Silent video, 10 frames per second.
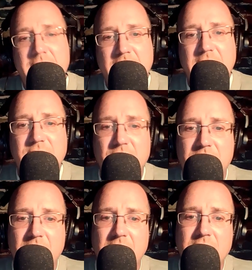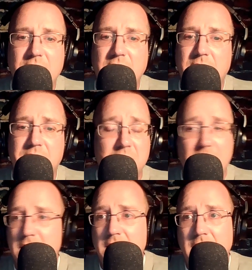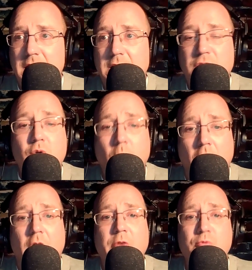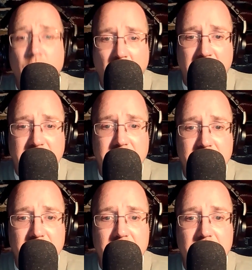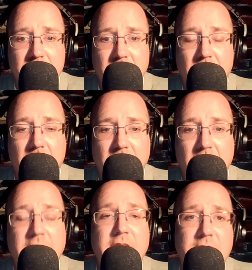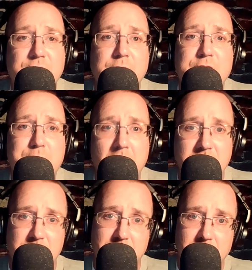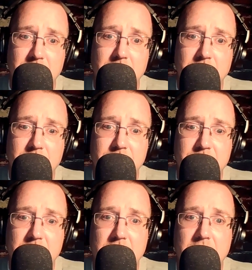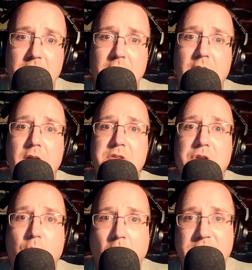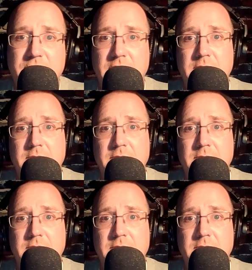these are things that you are right, and it is responsible to question.